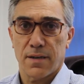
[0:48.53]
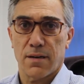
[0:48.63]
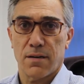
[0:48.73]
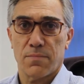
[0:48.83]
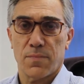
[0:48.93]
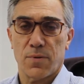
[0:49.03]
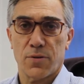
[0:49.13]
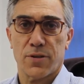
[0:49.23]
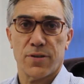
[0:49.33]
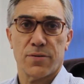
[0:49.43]
Um,
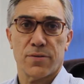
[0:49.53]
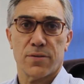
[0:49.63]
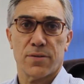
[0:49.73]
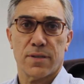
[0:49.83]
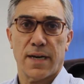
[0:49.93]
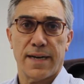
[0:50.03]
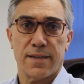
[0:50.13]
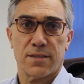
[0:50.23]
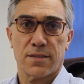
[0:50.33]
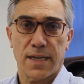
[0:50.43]
look at your
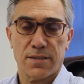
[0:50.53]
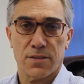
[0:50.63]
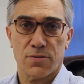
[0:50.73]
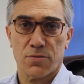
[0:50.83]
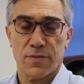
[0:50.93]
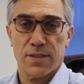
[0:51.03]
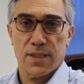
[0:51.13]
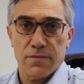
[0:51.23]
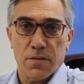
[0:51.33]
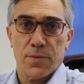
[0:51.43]
aged debtors or
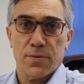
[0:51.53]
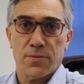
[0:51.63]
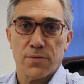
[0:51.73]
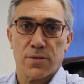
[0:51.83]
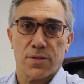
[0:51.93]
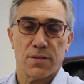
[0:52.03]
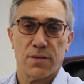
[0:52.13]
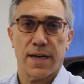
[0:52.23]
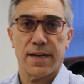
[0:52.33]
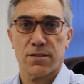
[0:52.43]
receivables and
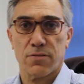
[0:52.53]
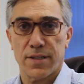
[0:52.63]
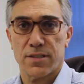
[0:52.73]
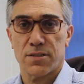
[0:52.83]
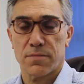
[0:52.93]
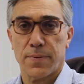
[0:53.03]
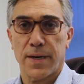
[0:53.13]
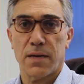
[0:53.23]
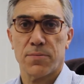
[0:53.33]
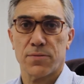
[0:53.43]
your aged creditors and
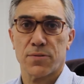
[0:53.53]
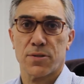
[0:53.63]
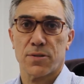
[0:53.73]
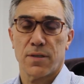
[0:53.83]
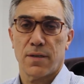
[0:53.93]
payables.